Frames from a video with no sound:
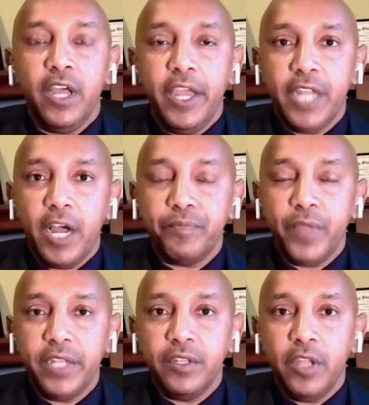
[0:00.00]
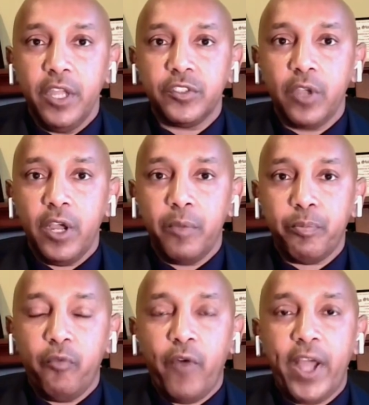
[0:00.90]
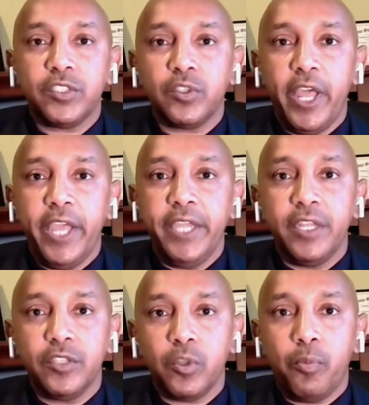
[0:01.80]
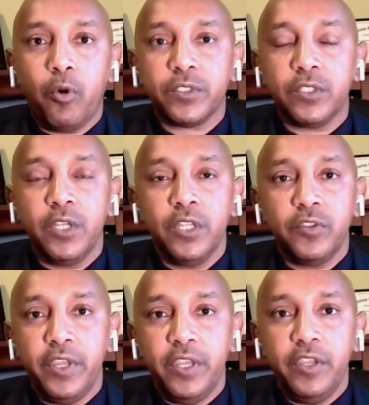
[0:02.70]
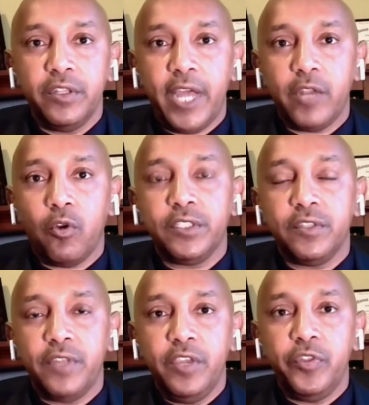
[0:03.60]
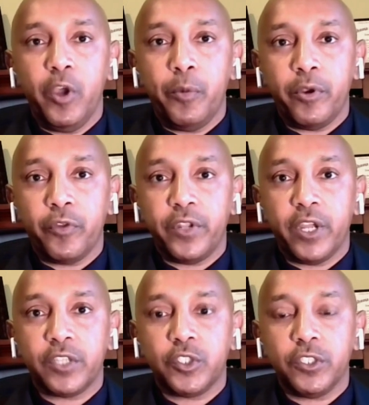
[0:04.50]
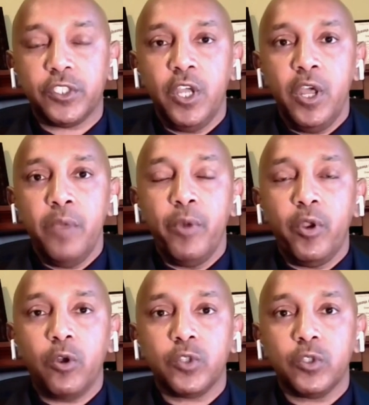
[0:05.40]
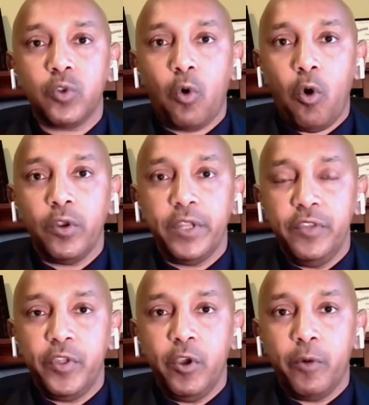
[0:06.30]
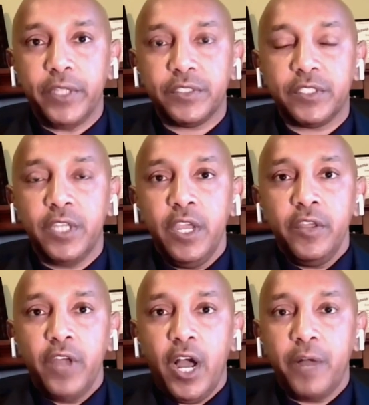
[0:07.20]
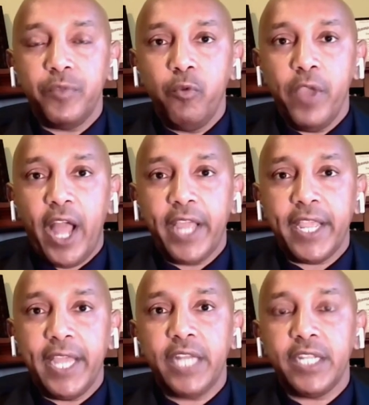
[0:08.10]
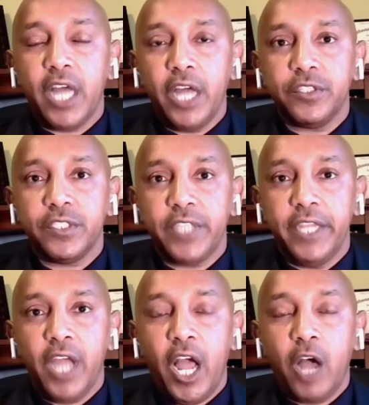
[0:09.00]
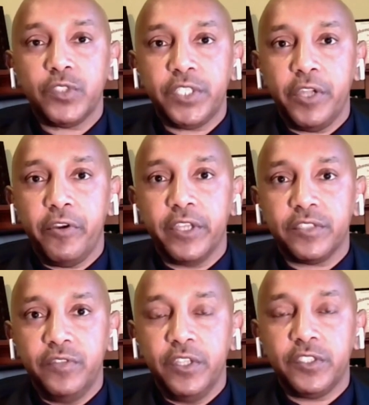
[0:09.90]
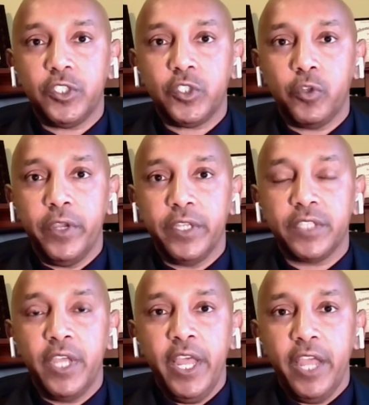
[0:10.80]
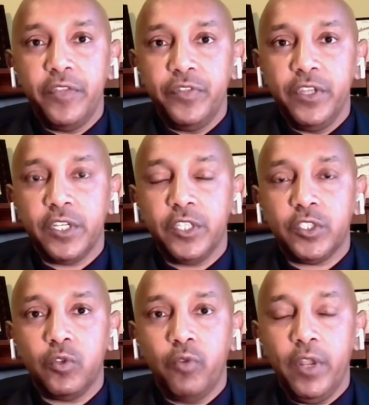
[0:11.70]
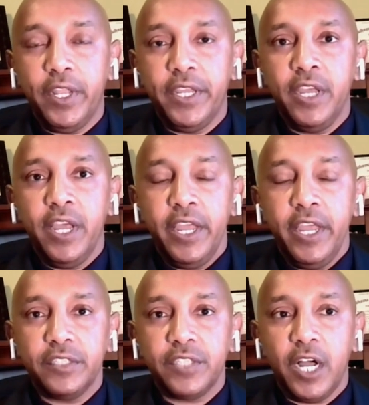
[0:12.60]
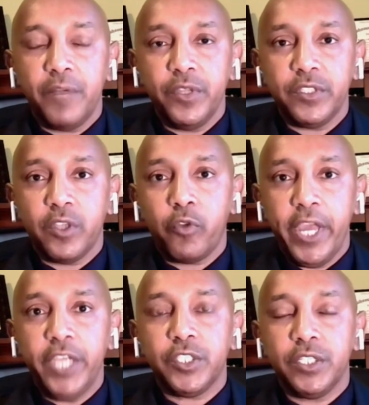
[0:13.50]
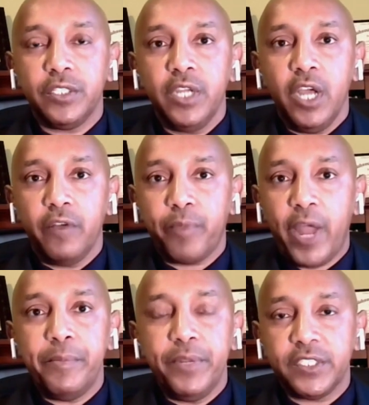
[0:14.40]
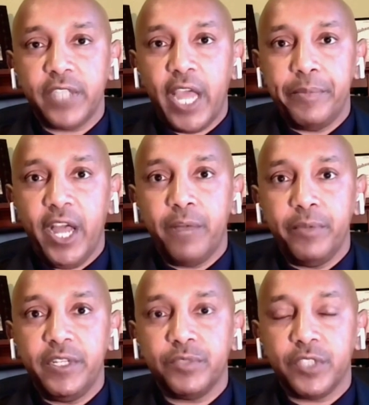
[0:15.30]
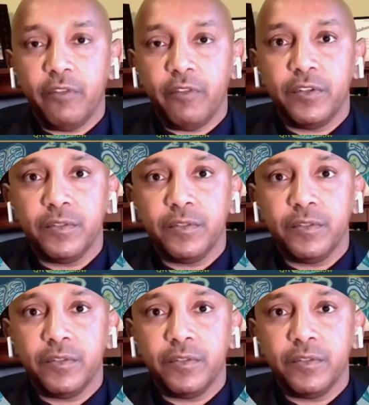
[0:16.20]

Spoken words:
provide aid and support to not only to the Ethiopian Orthodox Church, but also to all Ethiopians. I cannot understate how serious this issue is, and this issue really is a creation of Prime Minister Abiy Ahmed himself.